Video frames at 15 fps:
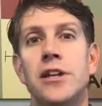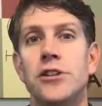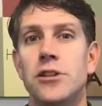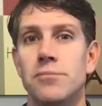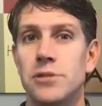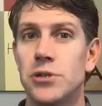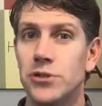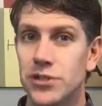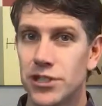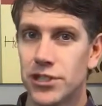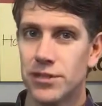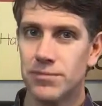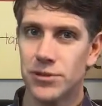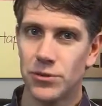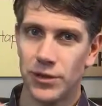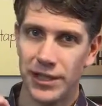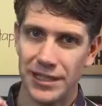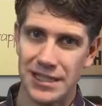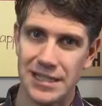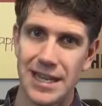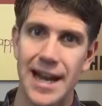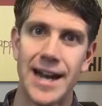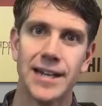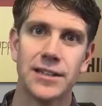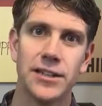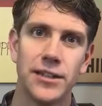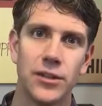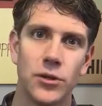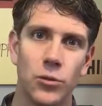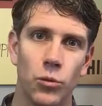the immune system's doing
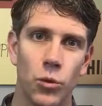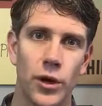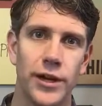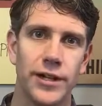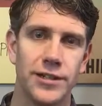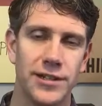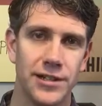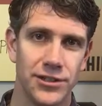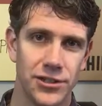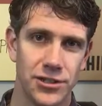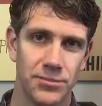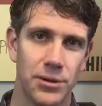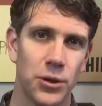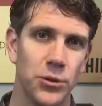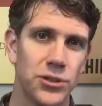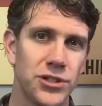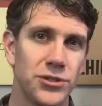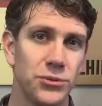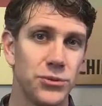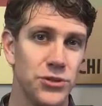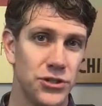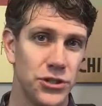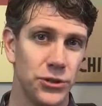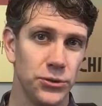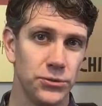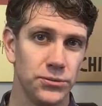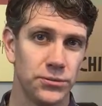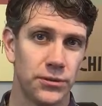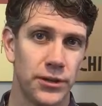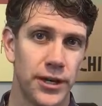exactly what it is supposed to do,
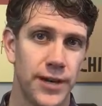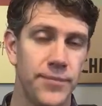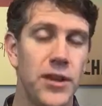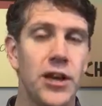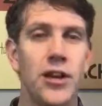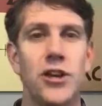right?